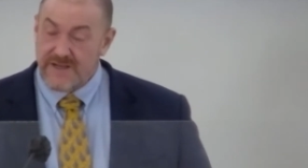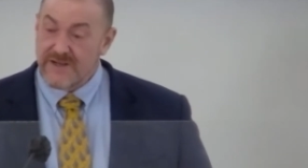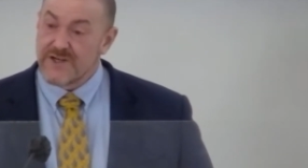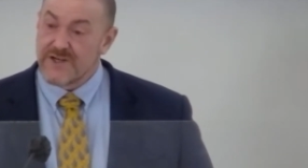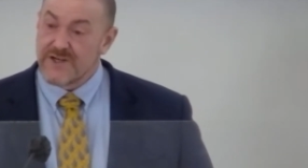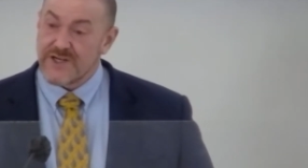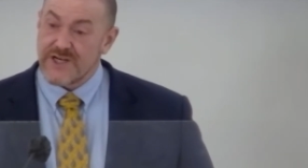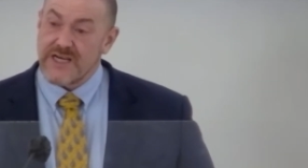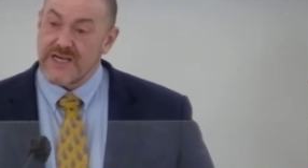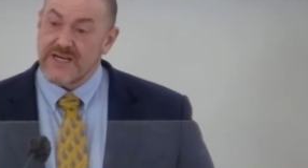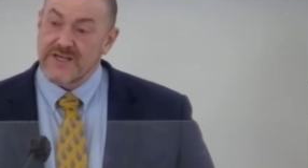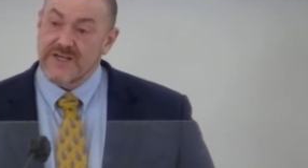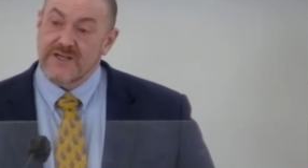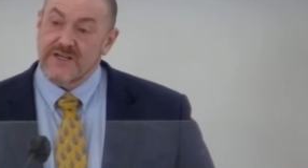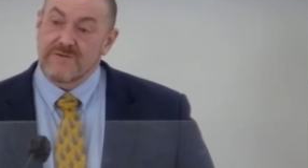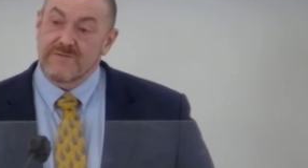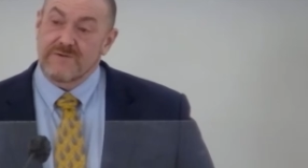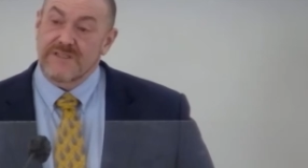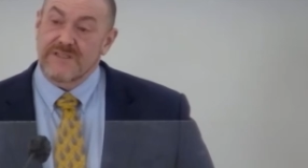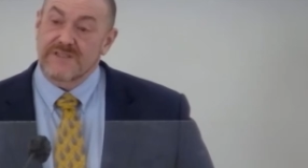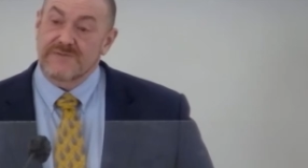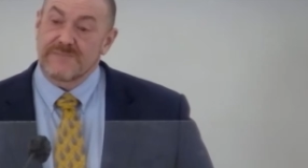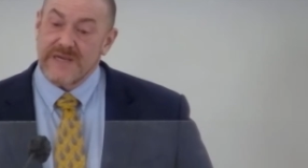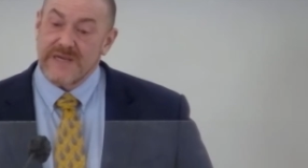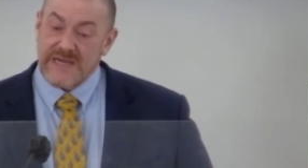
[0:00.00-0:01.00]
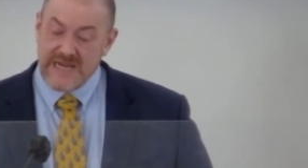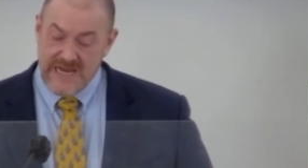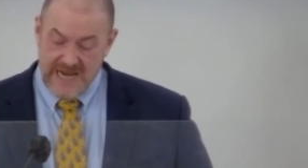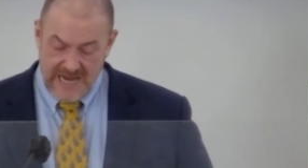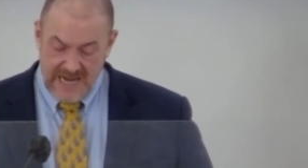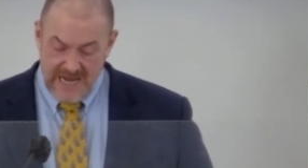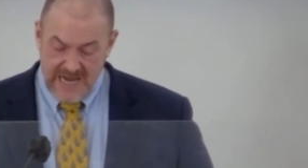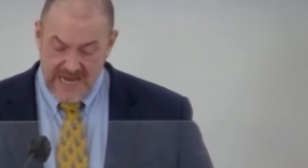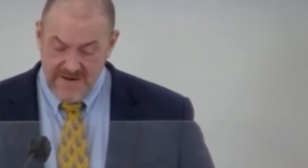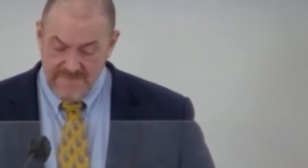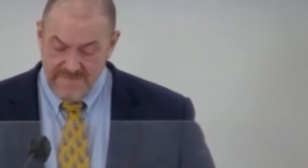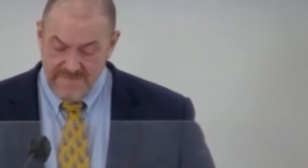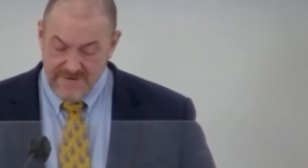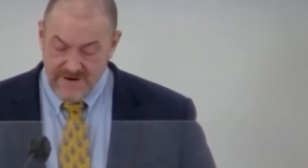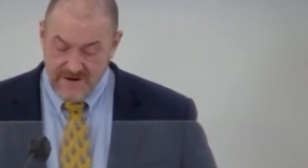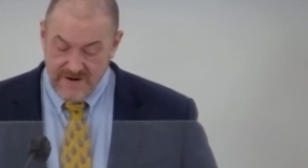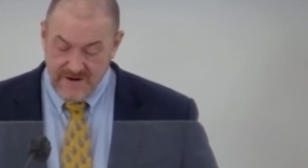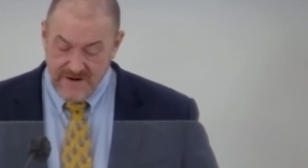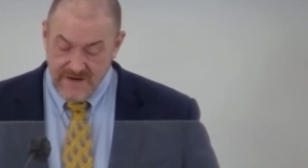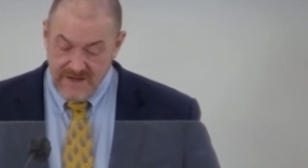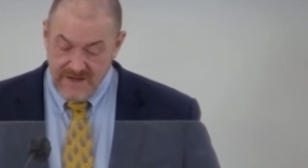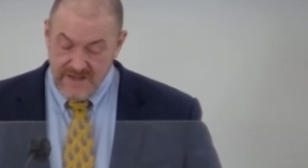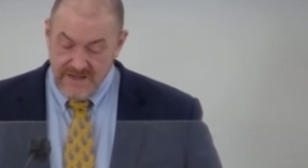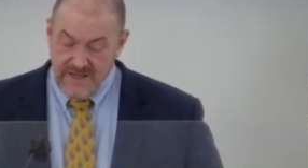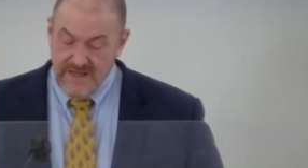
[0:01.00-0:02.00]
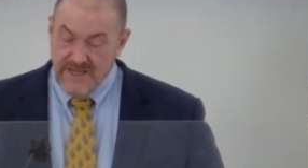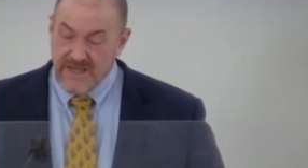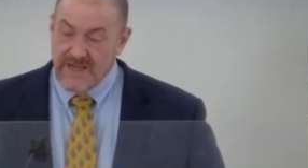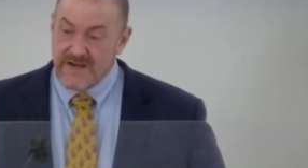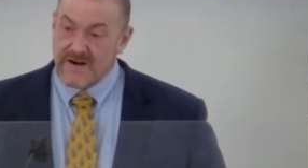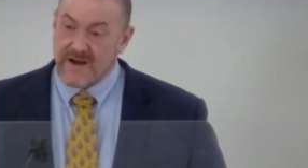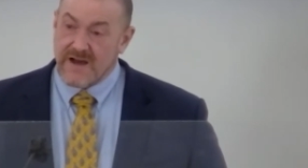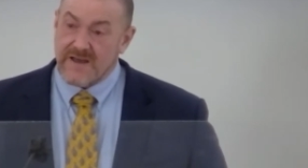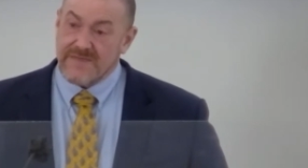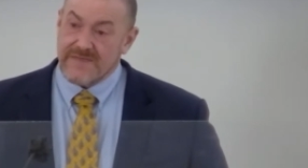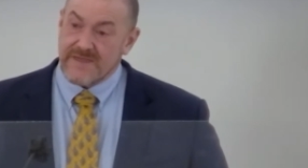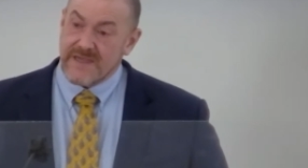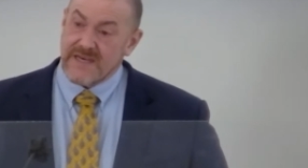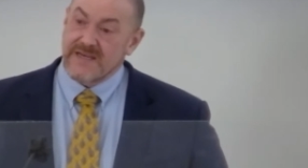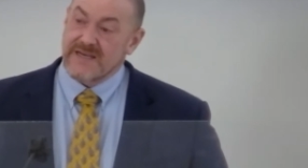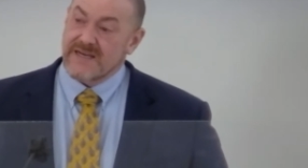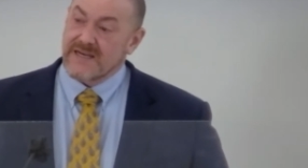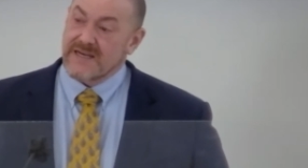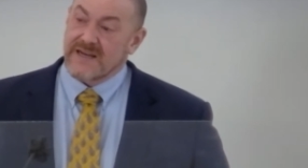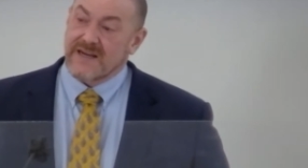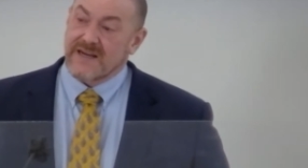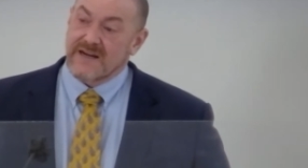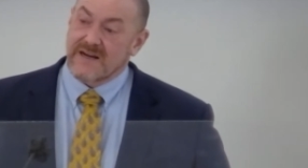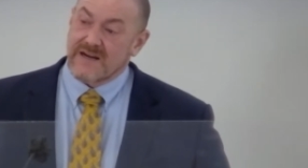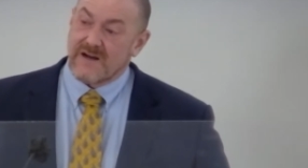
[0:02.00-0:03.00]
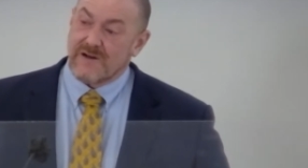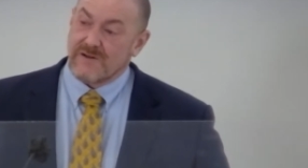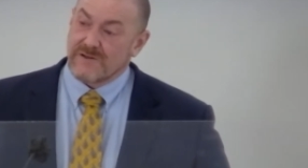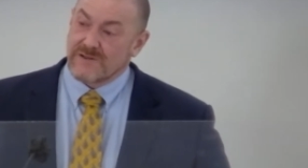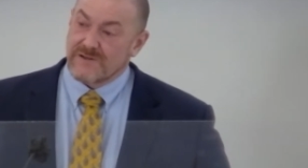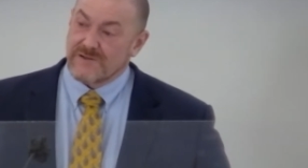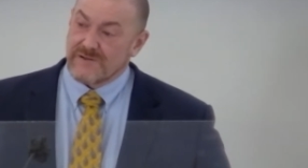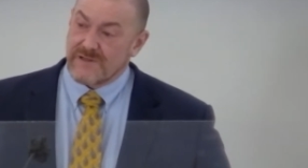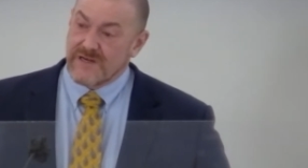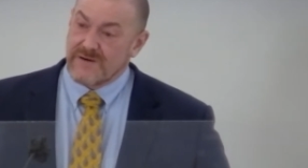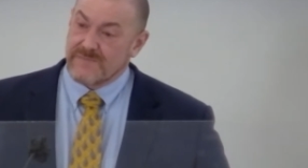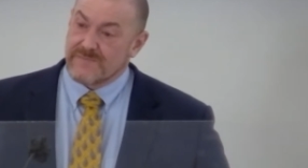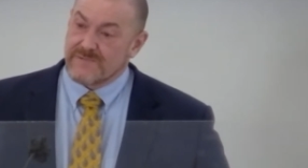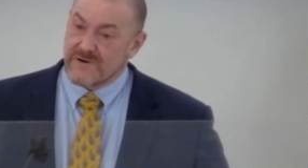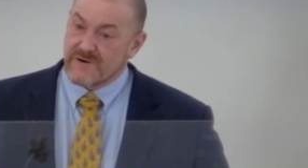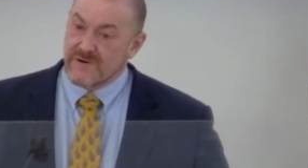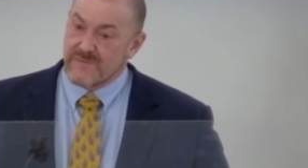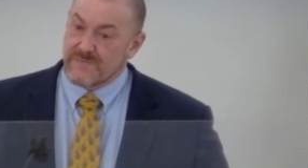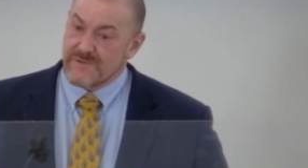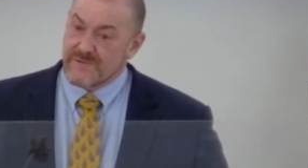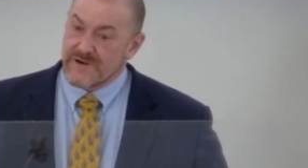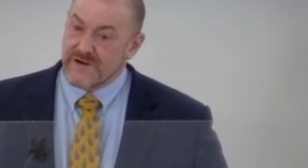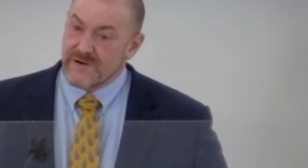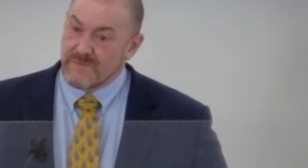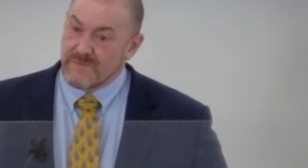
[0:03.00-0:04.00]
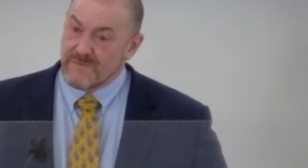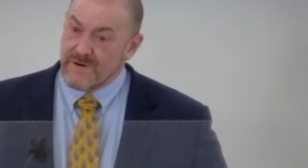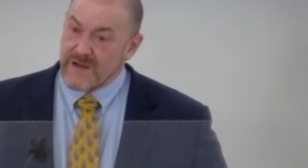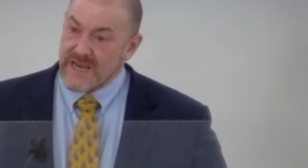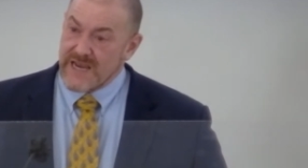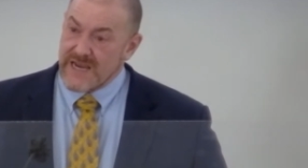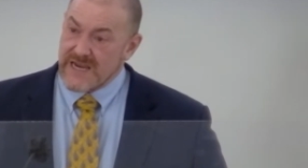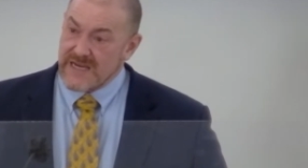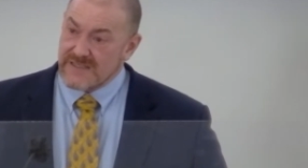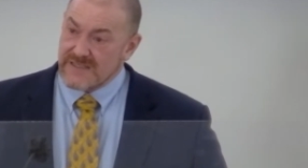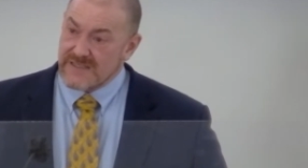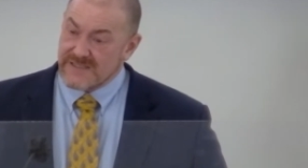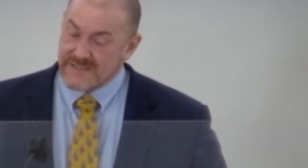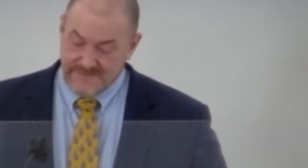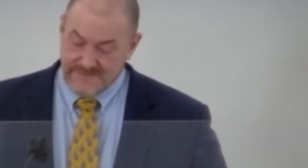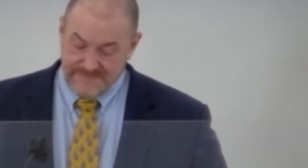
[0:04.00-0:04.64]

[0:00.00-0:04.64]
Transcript: changing one's behavior in authentic and culturally appropriate ways.